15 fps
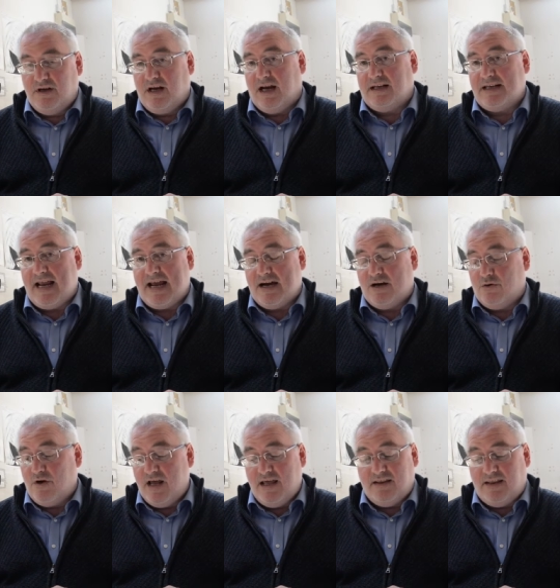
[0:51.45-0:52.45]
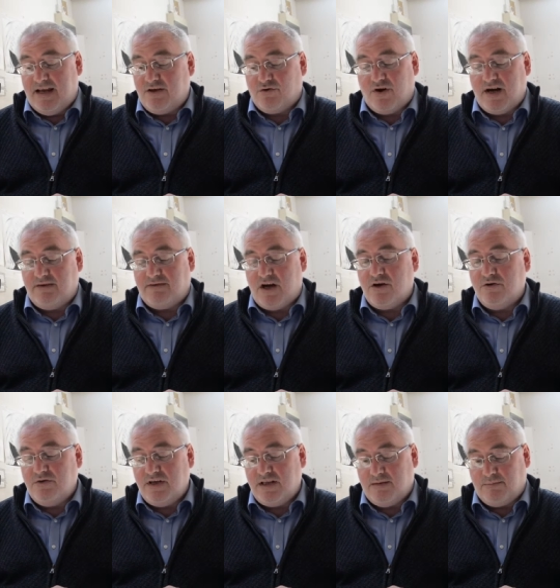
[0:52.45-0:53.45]
and now they crave
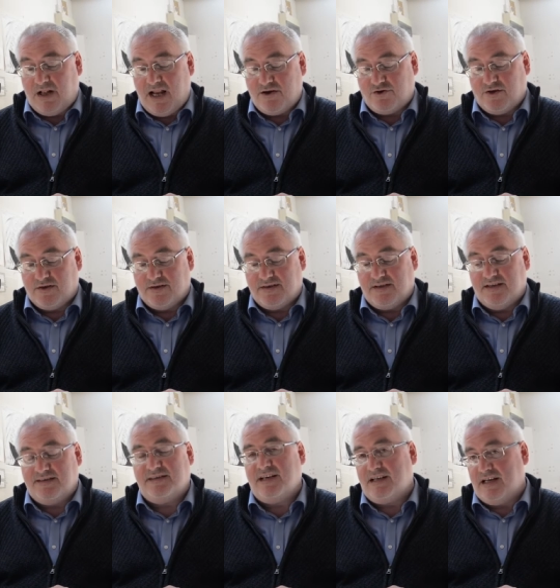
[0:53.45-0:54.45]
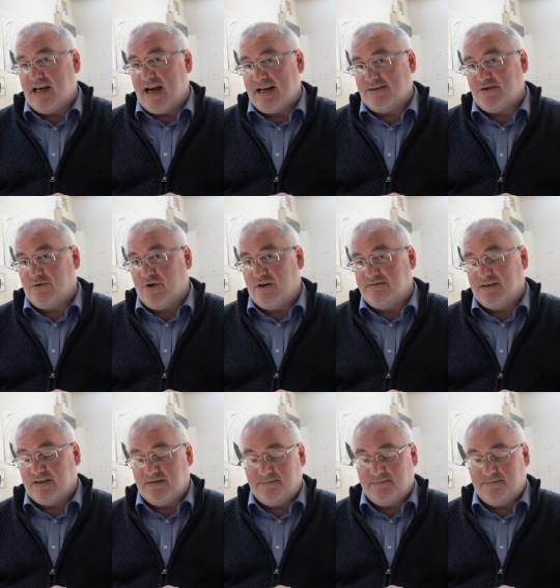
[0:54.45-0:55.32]
only the pleasures the city has to offer.